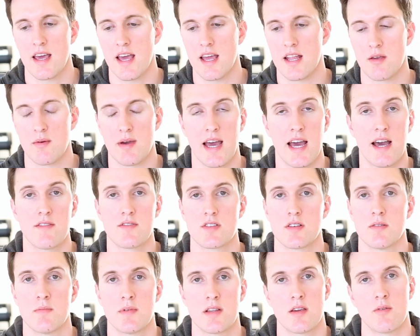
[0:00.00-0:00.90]
and you have
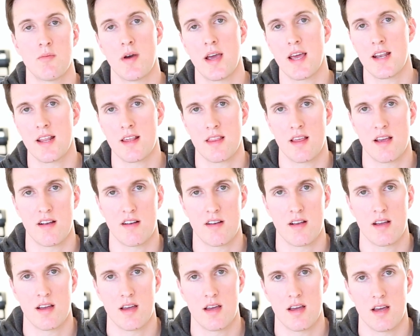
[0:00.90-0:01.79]
somebody waiting
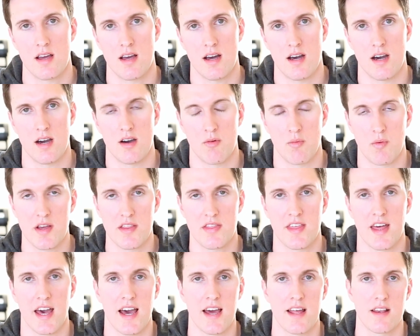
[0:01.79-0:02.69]
there
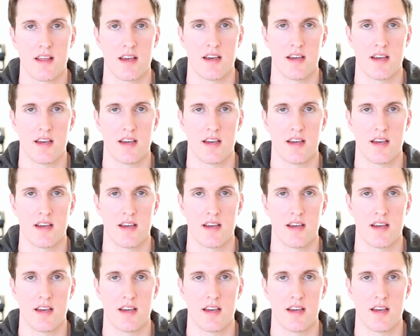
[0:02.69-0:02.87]
with that,